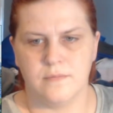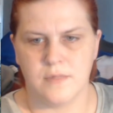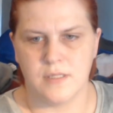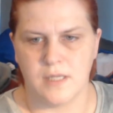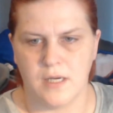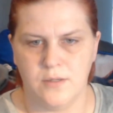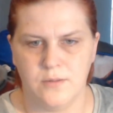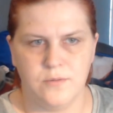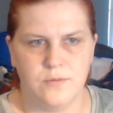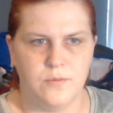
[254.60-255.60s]

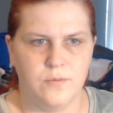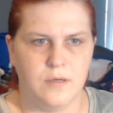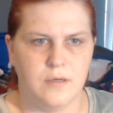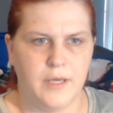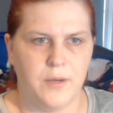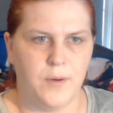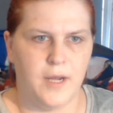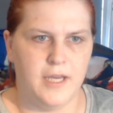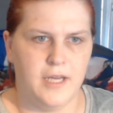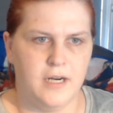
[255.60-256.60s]
So we're like
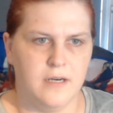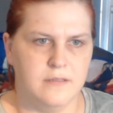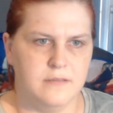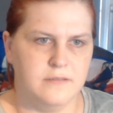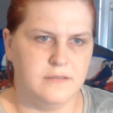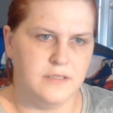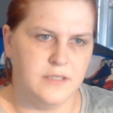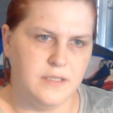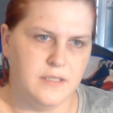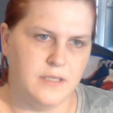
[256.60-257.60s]
right here
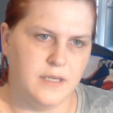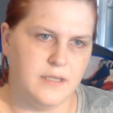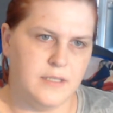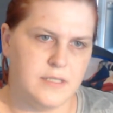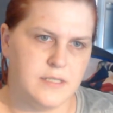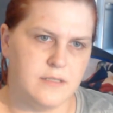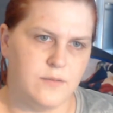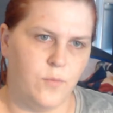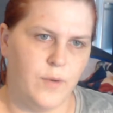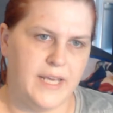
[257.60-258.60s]
in this
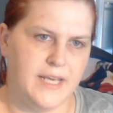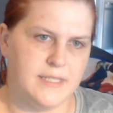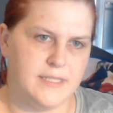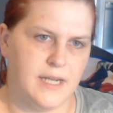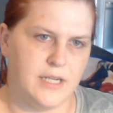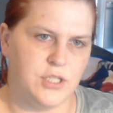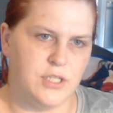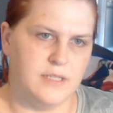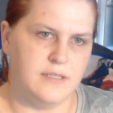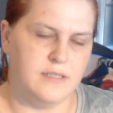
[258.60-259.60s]
wing
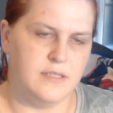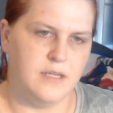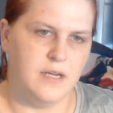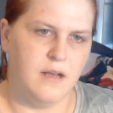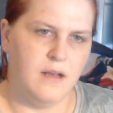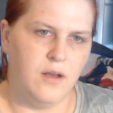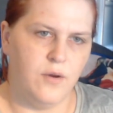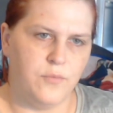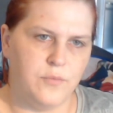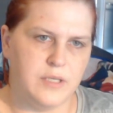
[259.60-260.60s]
section.
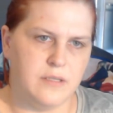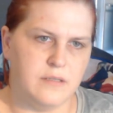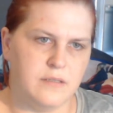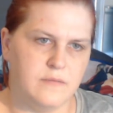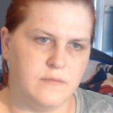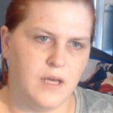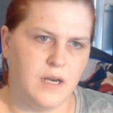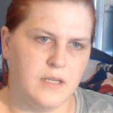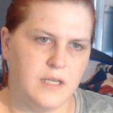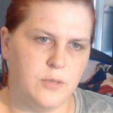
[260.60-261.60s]
We got a
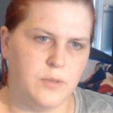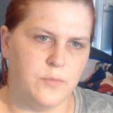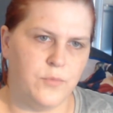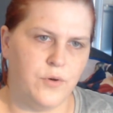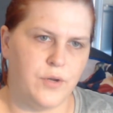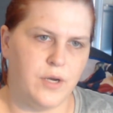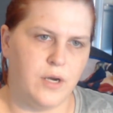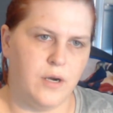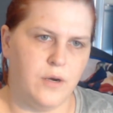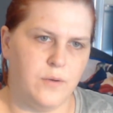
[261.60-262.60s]
little bit more to
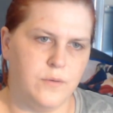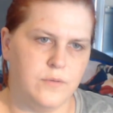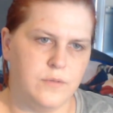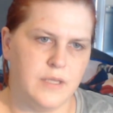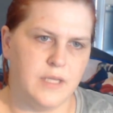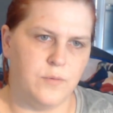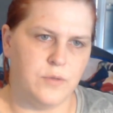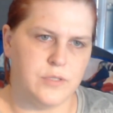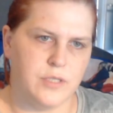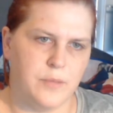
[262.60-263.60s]
go, and then we'll
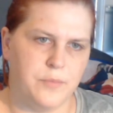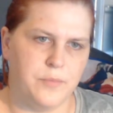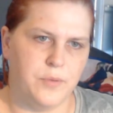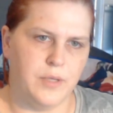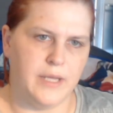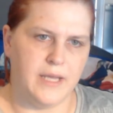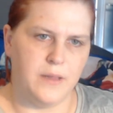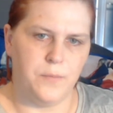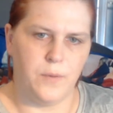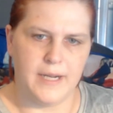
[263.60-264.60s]
start pulling in
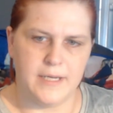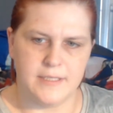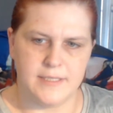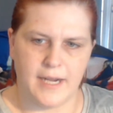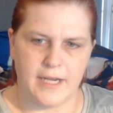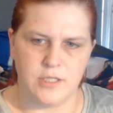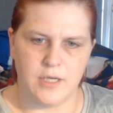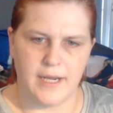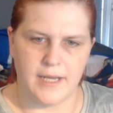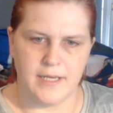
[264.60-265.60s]
the second
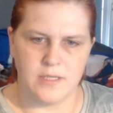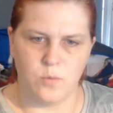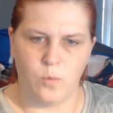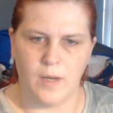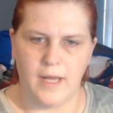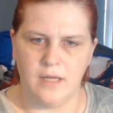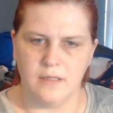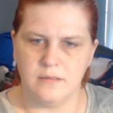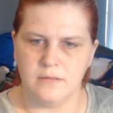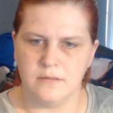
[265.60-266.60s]
dragon as well.